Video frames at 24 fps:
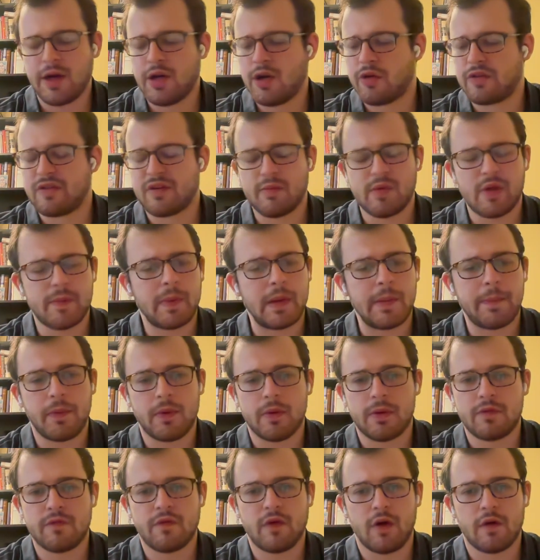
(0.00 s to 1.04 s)
know some of the
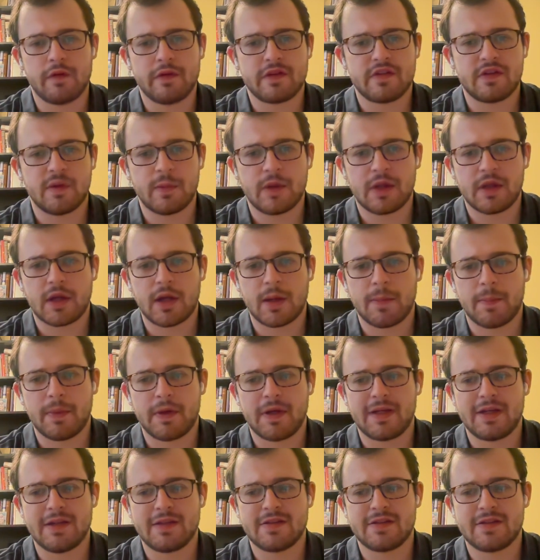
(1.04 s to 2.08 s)
people involved in some of the
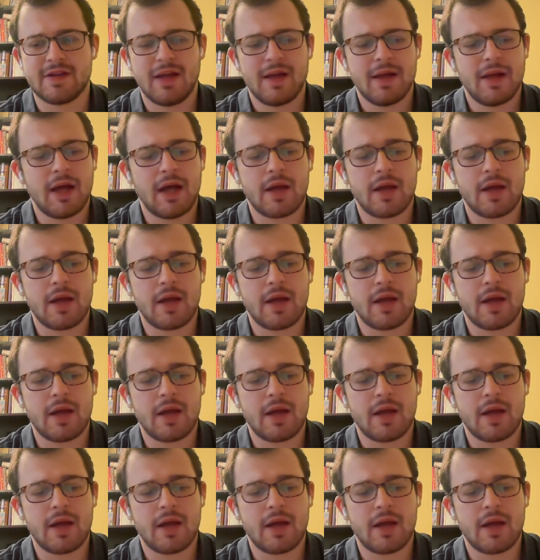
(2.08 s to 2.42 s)
companies.